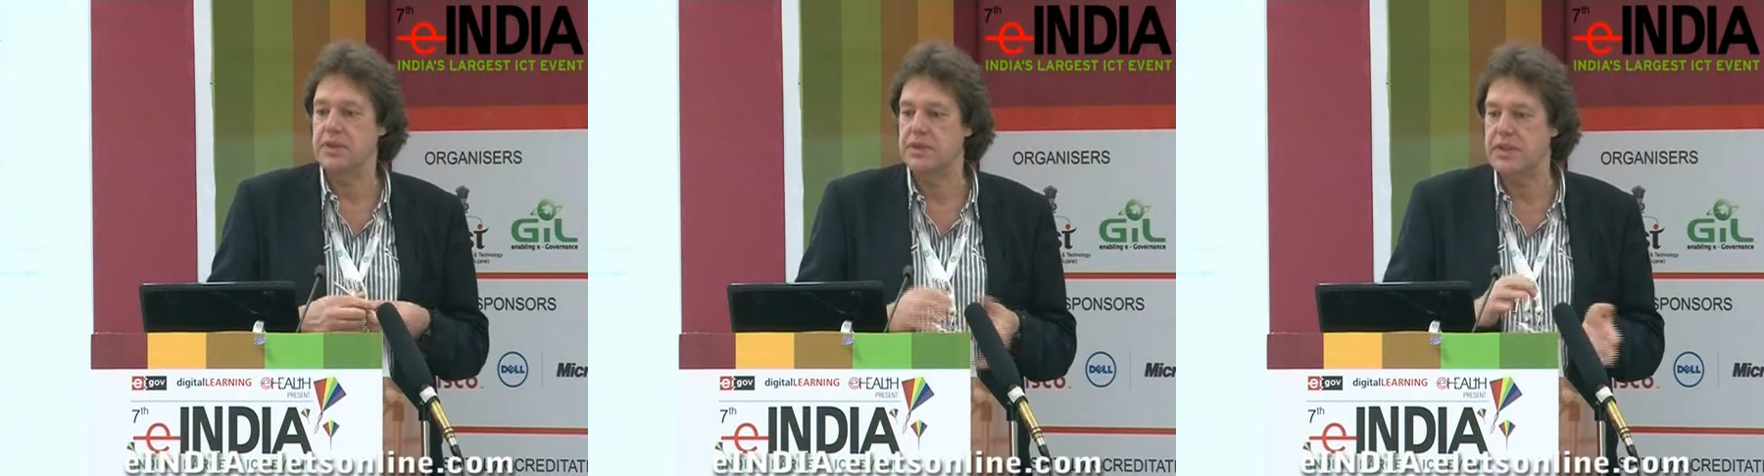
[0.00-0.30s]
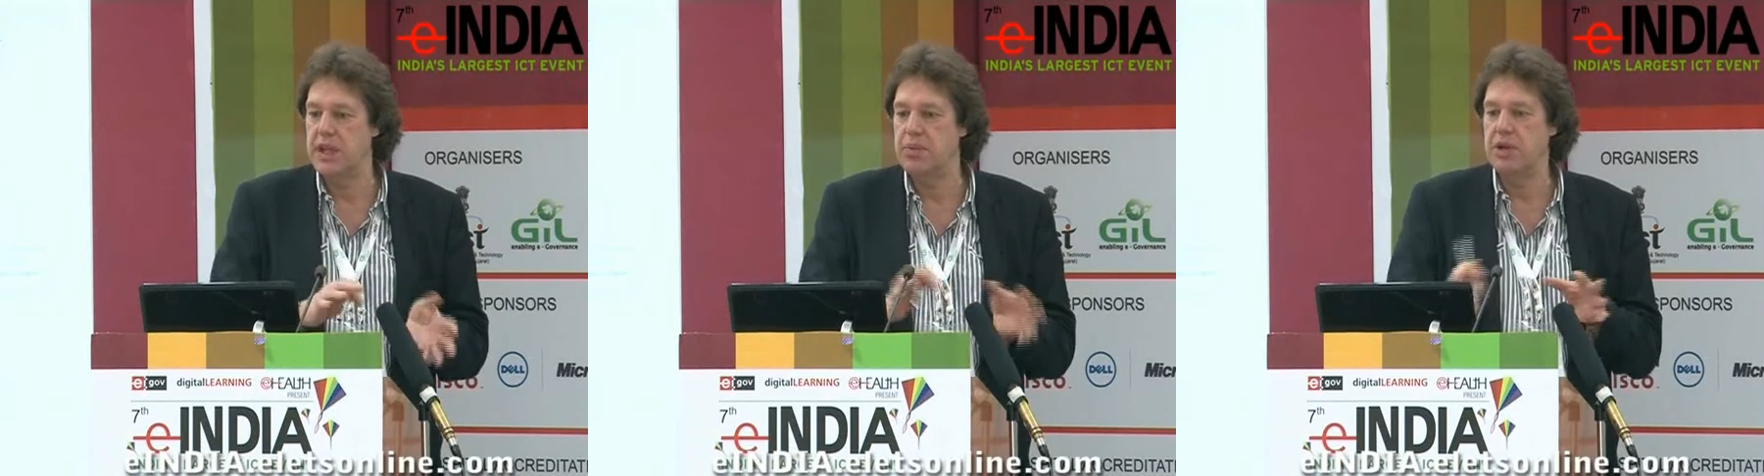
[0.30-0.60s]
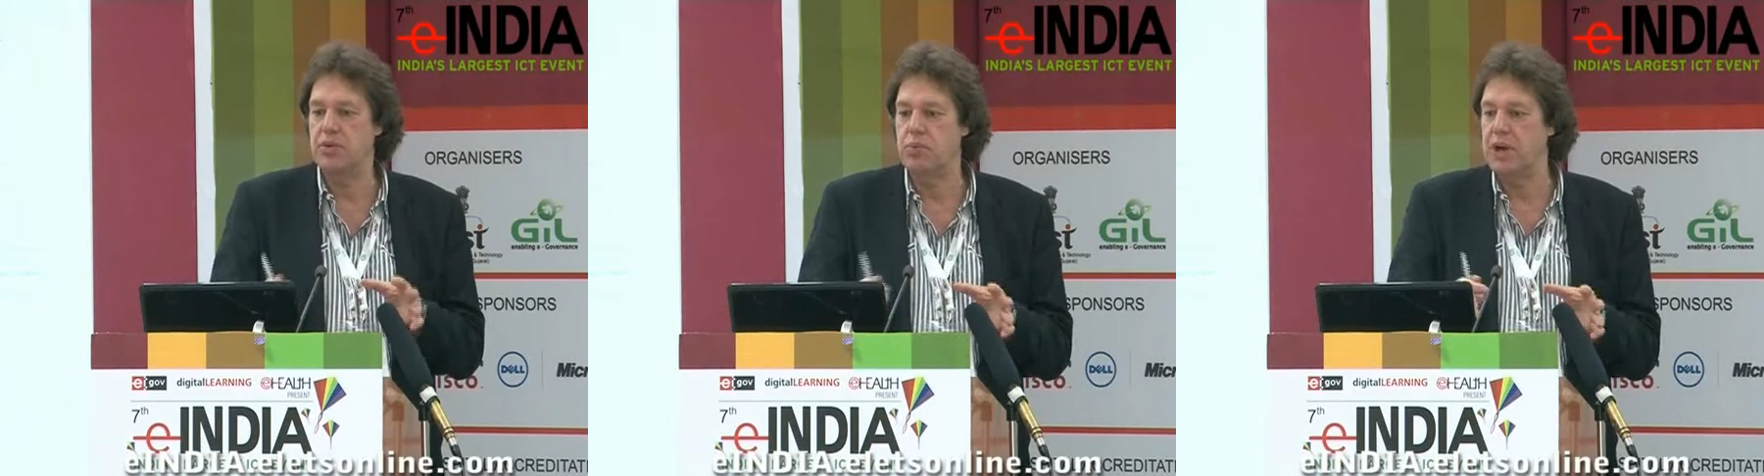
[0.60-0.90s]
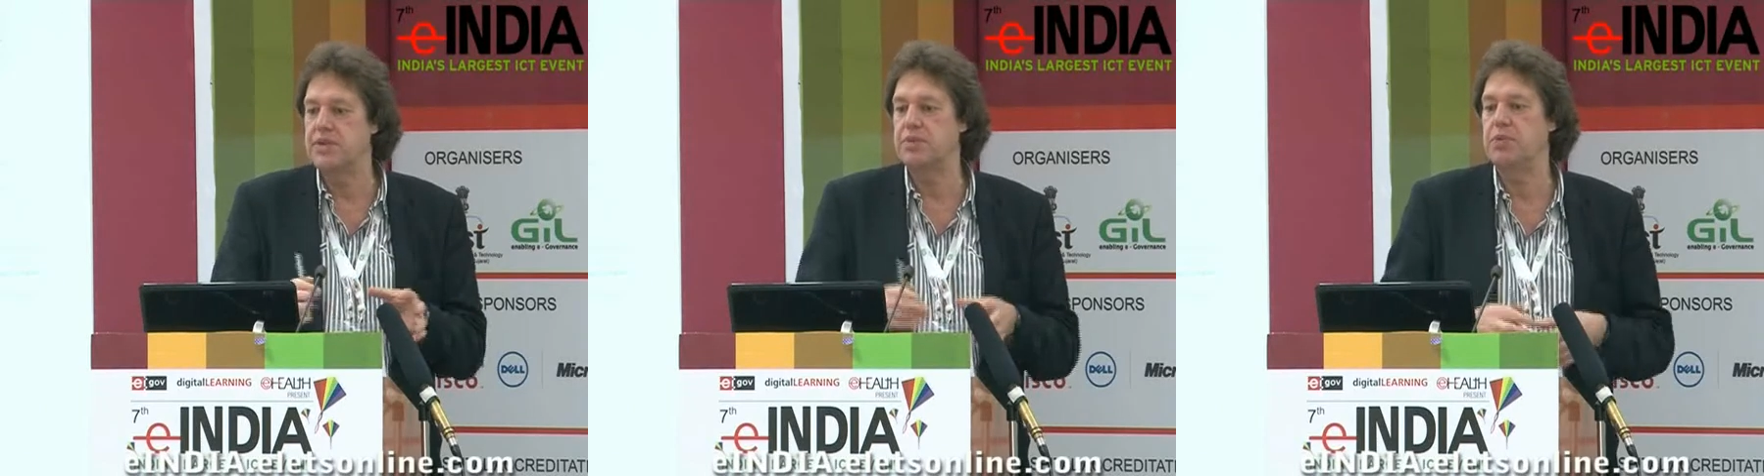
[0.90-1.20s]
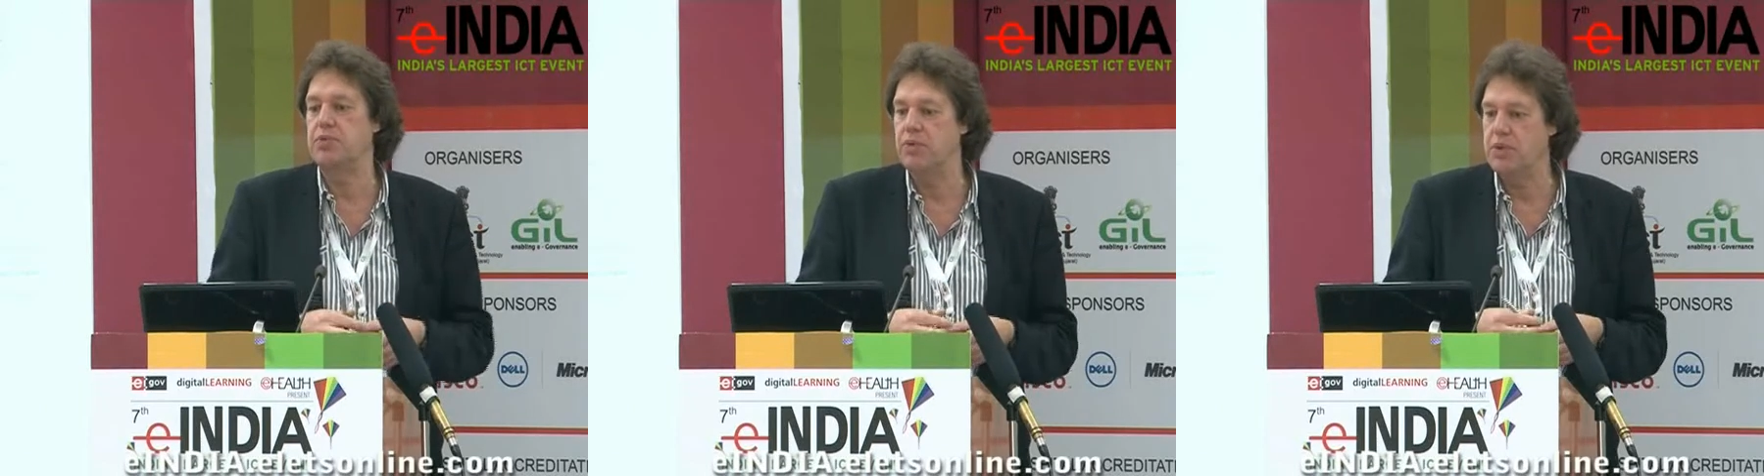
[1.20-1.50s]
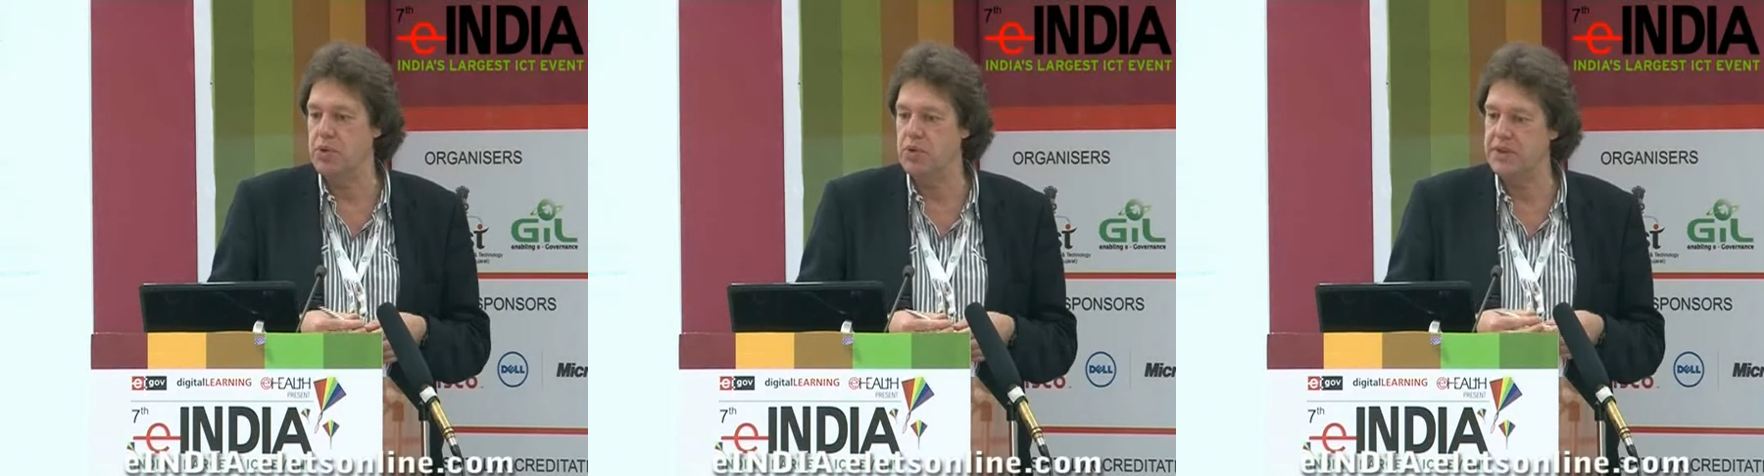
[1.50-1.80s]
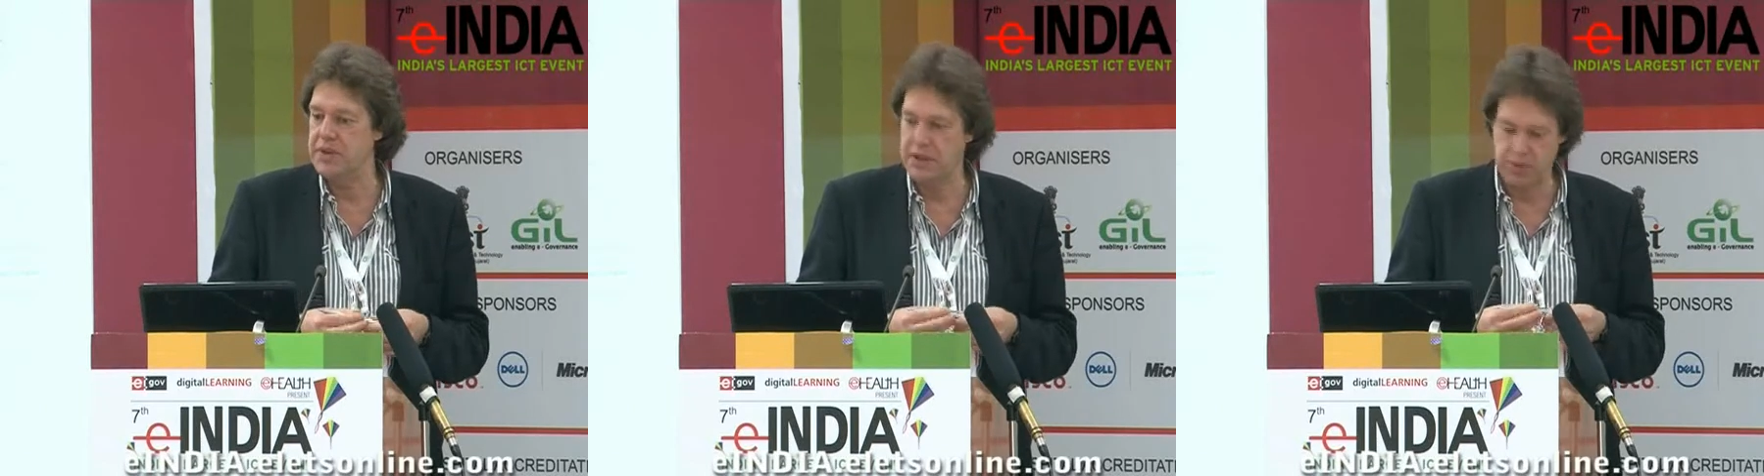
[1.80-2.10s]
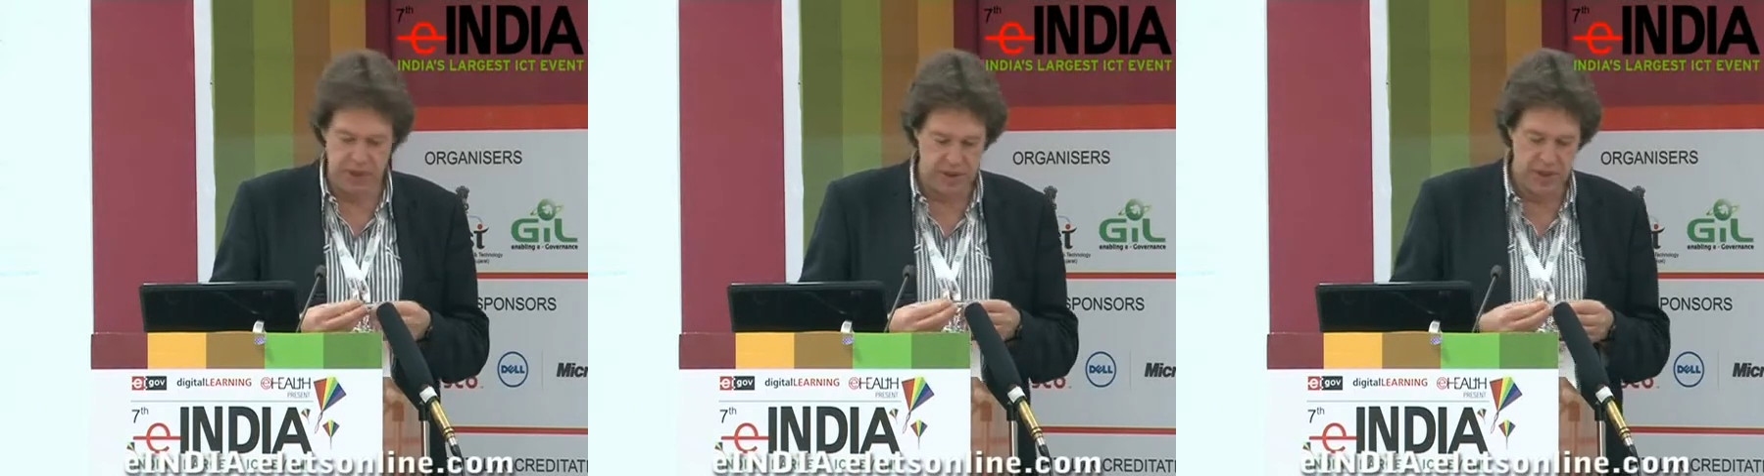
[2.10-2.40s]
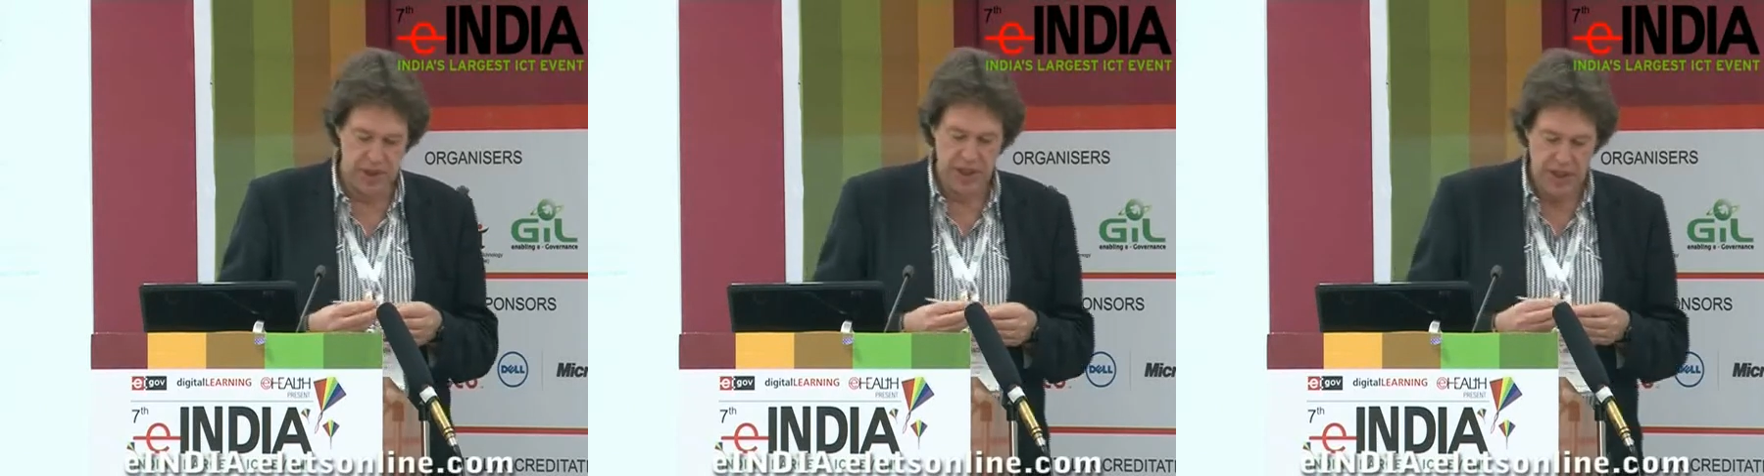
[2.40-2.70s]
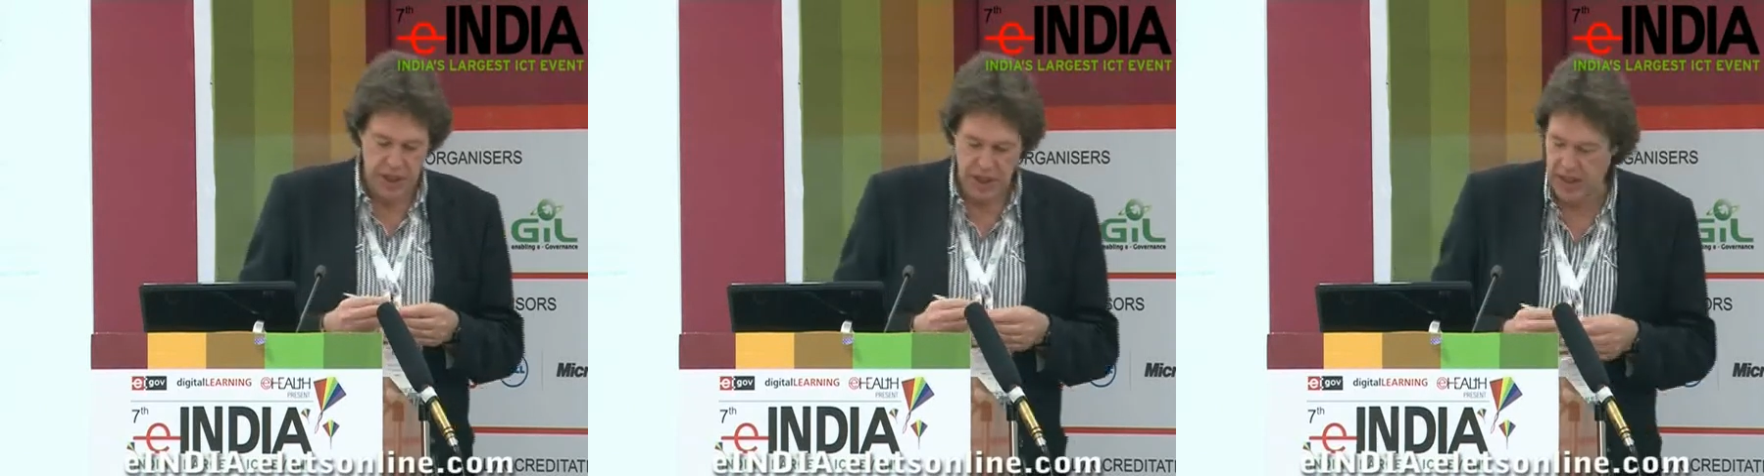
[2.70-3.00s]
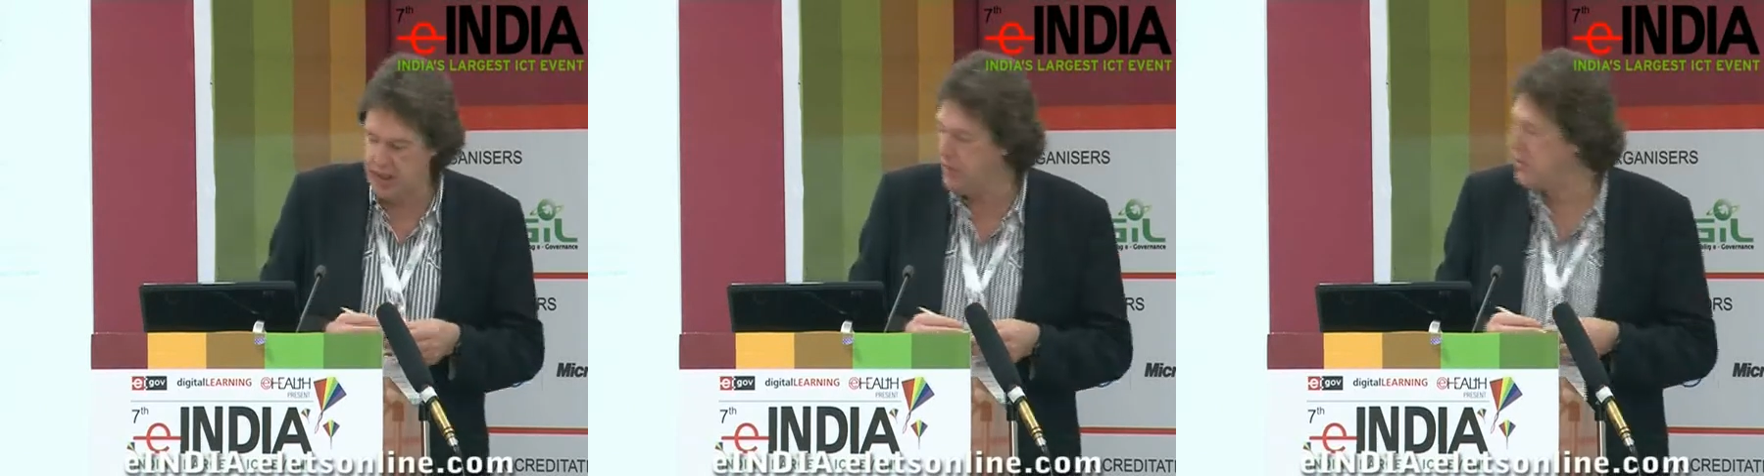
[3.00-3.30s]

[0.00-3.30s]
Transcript: stable and robust before we move it anywhere. And if